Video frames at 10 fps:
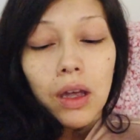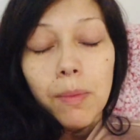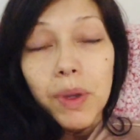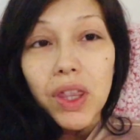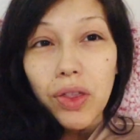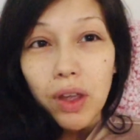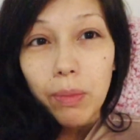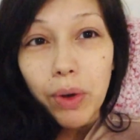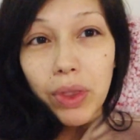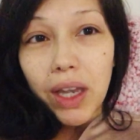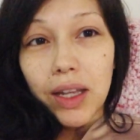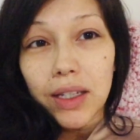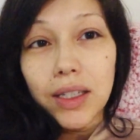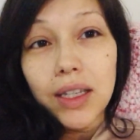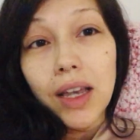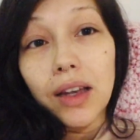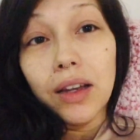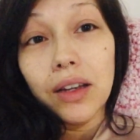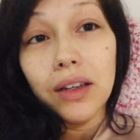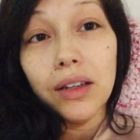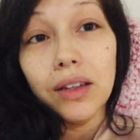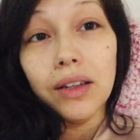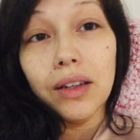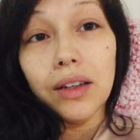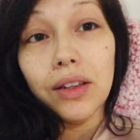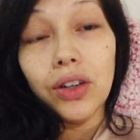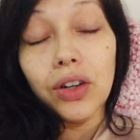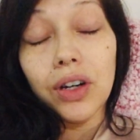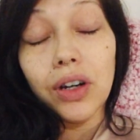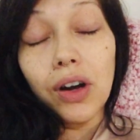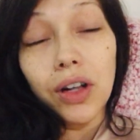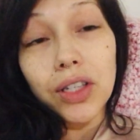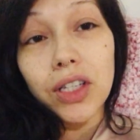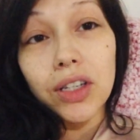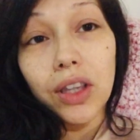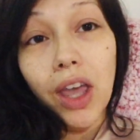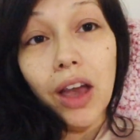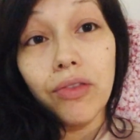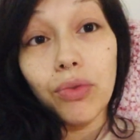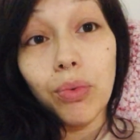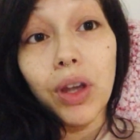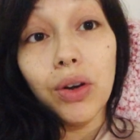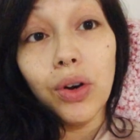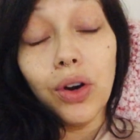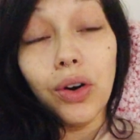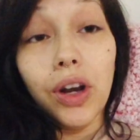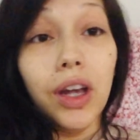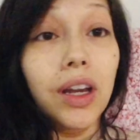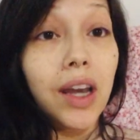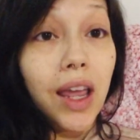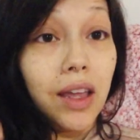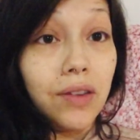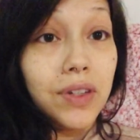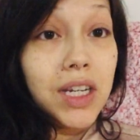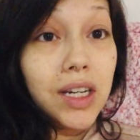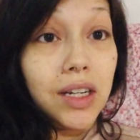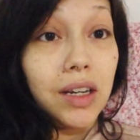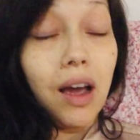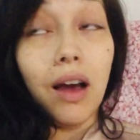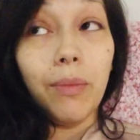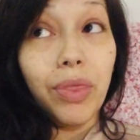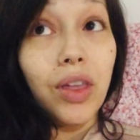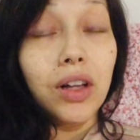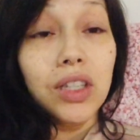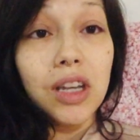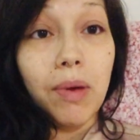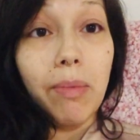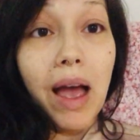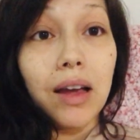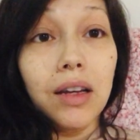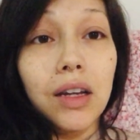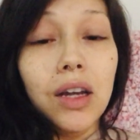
But the thing about that is, you're going to constantly have reoccurring negative thoughts coming back.